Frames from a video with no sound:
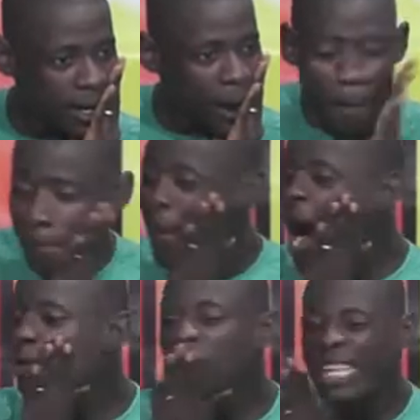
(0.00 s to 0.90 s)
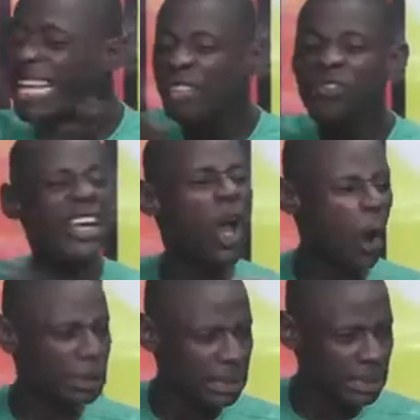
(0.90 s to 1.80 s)
Mouth disfigured.
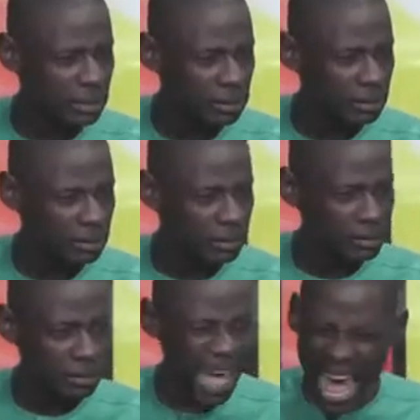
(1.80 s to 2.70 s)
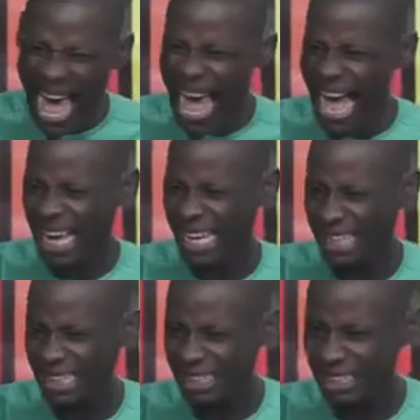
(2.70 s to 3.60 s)
Ah!
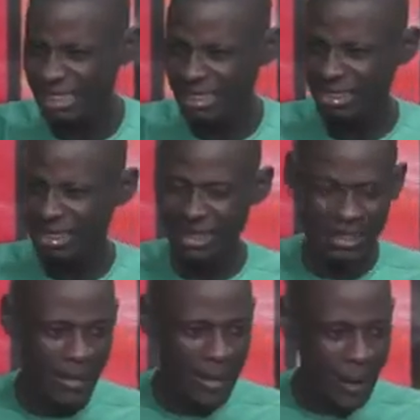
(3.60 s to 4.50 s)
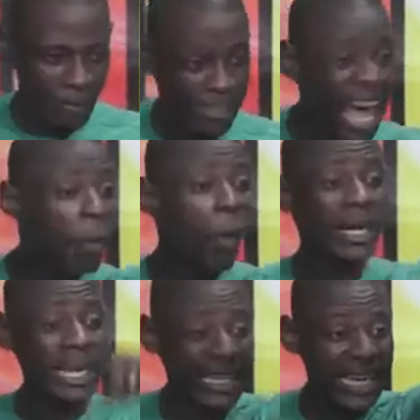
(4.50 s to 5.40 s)
That one,
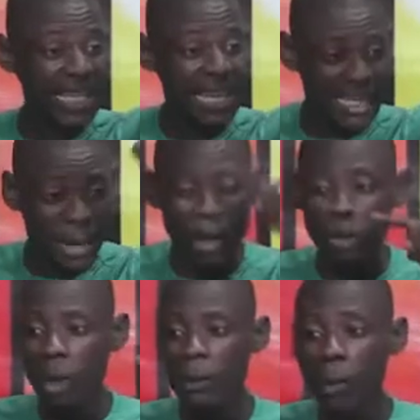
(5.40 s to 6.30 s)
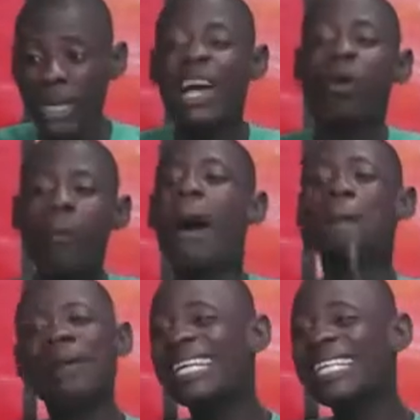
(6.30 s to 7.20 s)
the case that Samuel told me was the woman
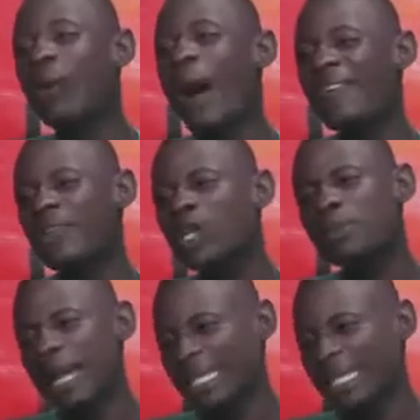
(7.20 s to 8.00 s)
beating the wife, the husband.